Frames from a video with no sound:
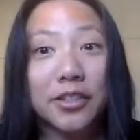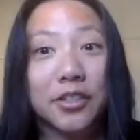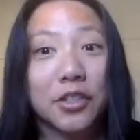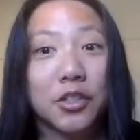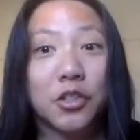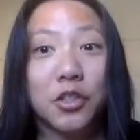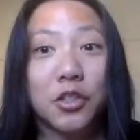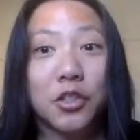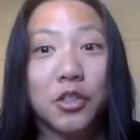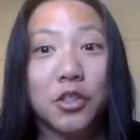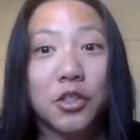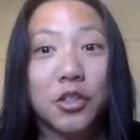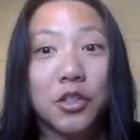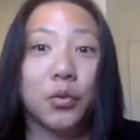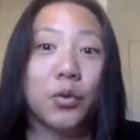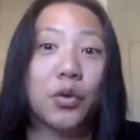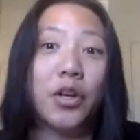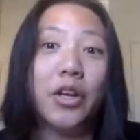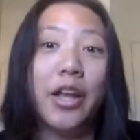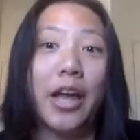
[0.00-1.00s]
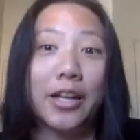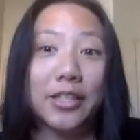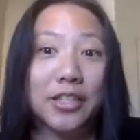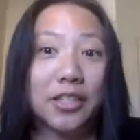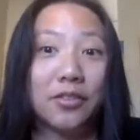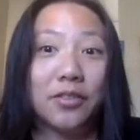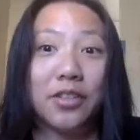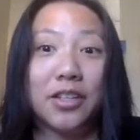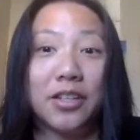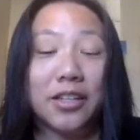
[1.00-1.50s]
force the kids to
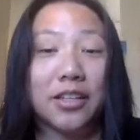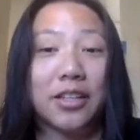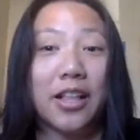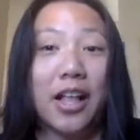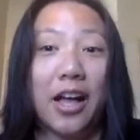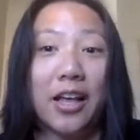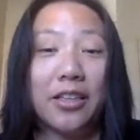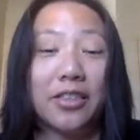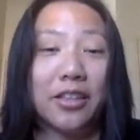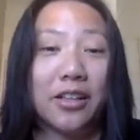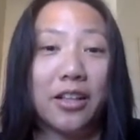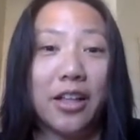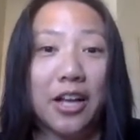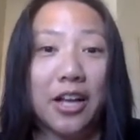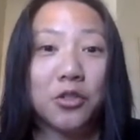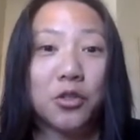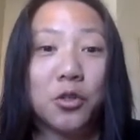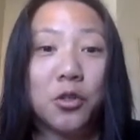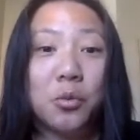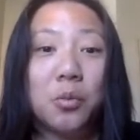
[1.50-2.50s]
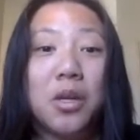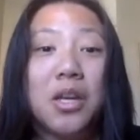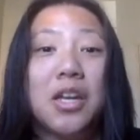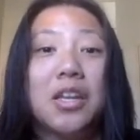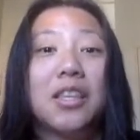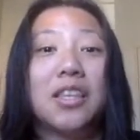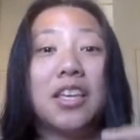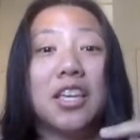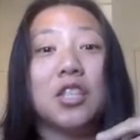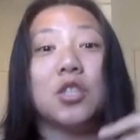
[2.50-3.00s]
do an activity in
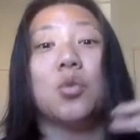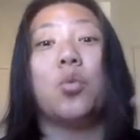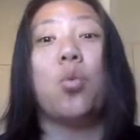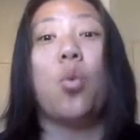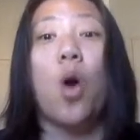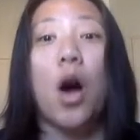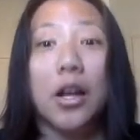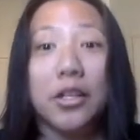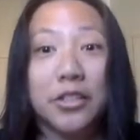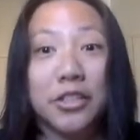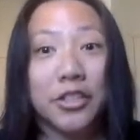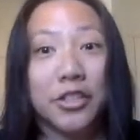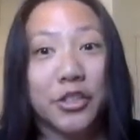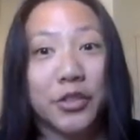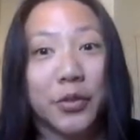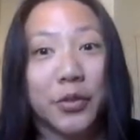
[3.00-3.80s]
the classroom. The